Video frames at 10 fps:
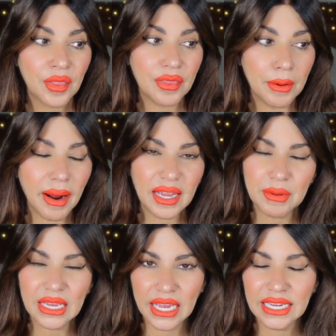there might
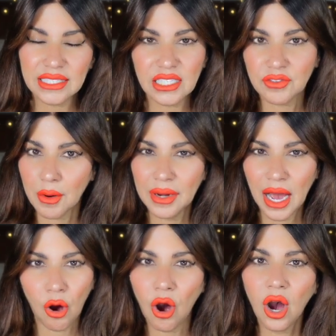be cases from
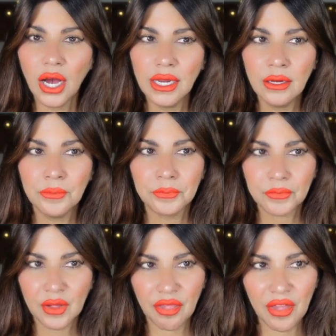now on
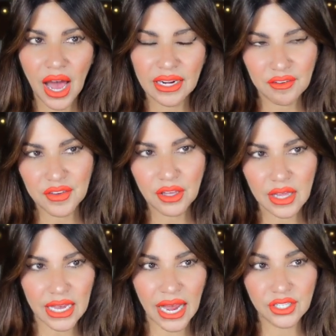that I feel
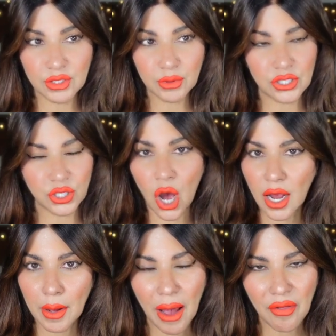like I just want to
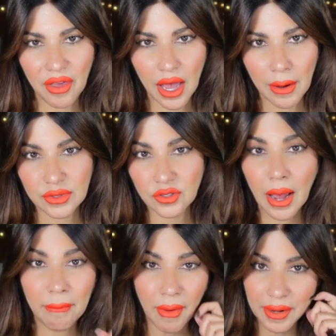talk about them. So
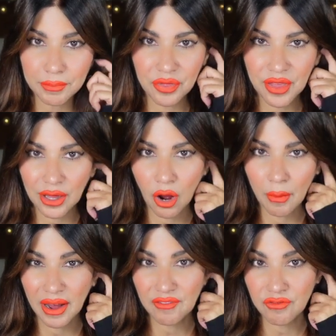I might put that
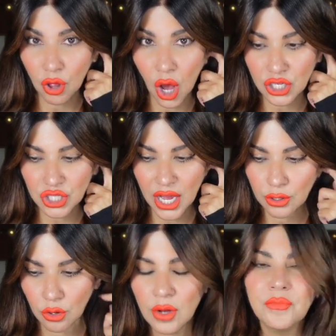on my vlog
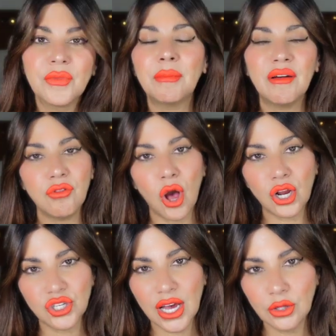channel. My
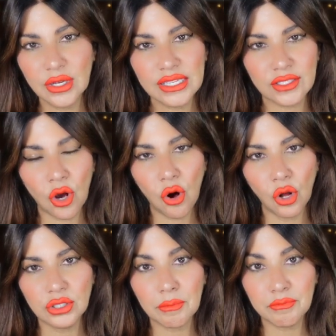vlog channel is
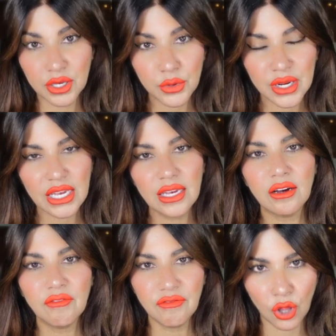called Beauty
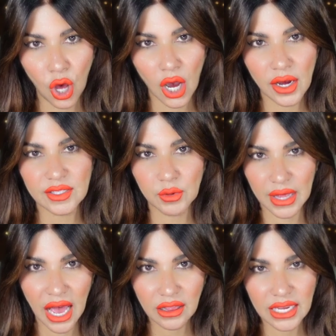Vlogs with
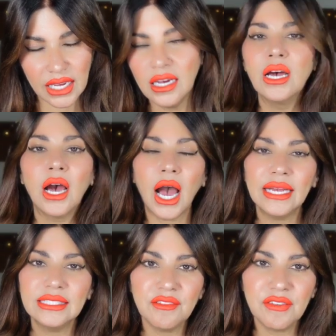Ellie.
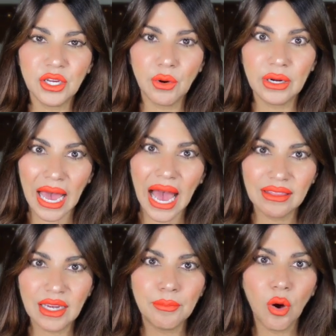I did a video on
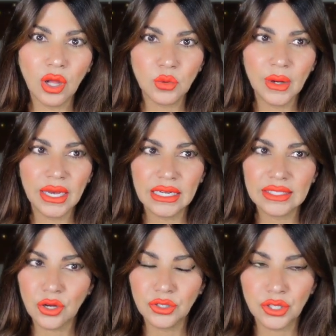Alec Baldwin.
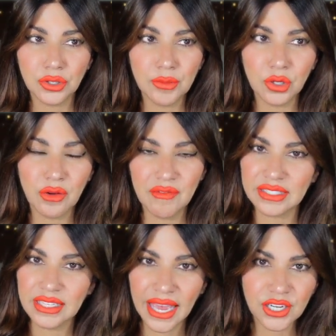It's under criminal
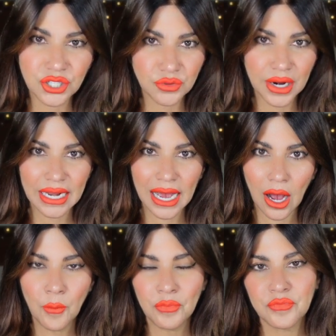investigation right
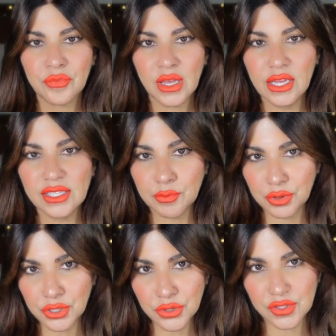now. He's a
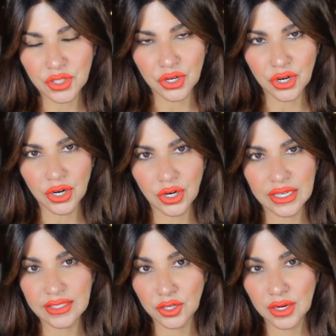producer.
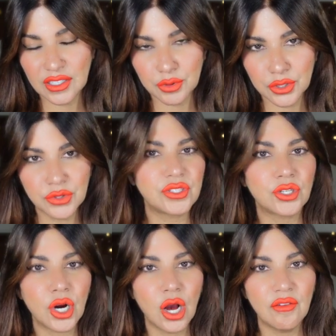He's a creative
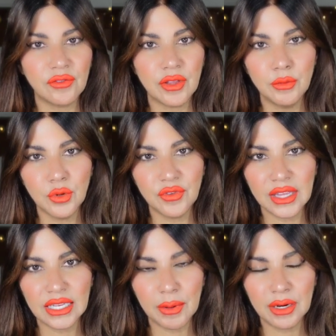producer of the movie,
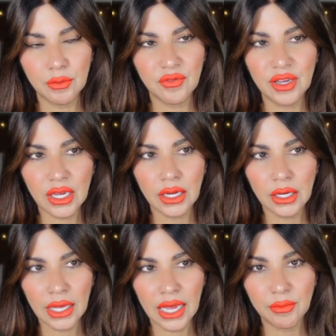the independent movie
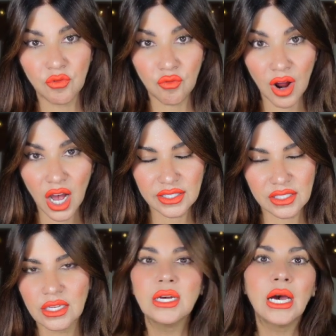named
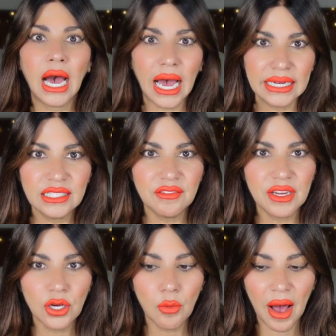Rust. I did a
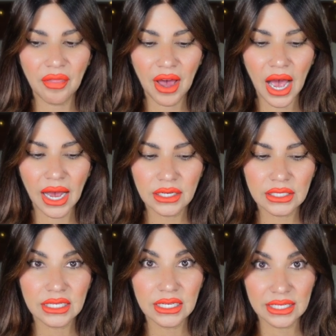video about that
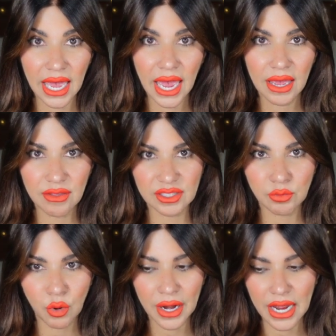today,
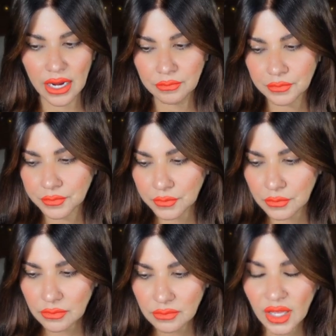this morning.
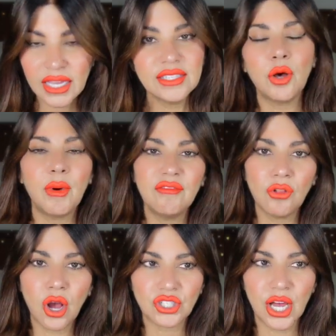It's on my
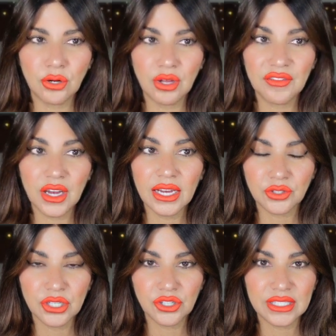vlog channel. If you guys
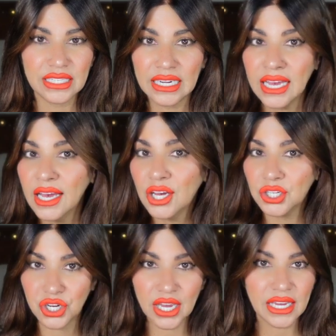are interested in
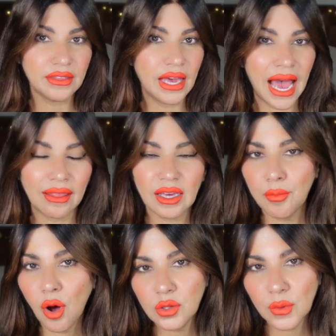checking the Alec
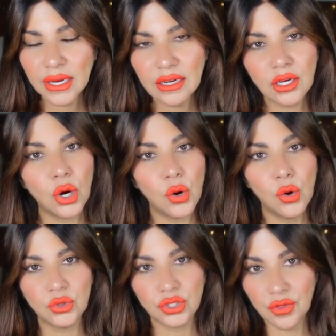Baldwin,
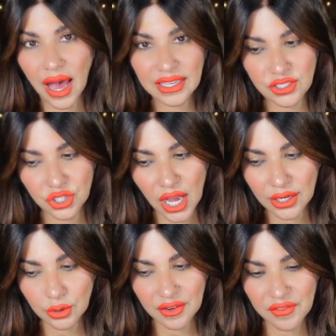go to that
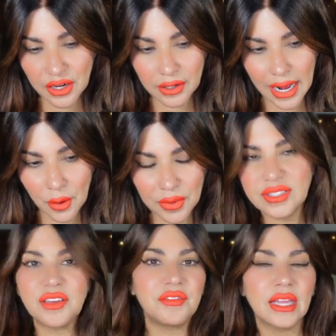channel and figure it out
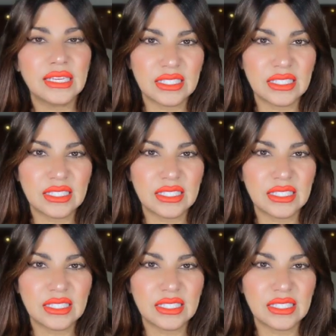because I feel like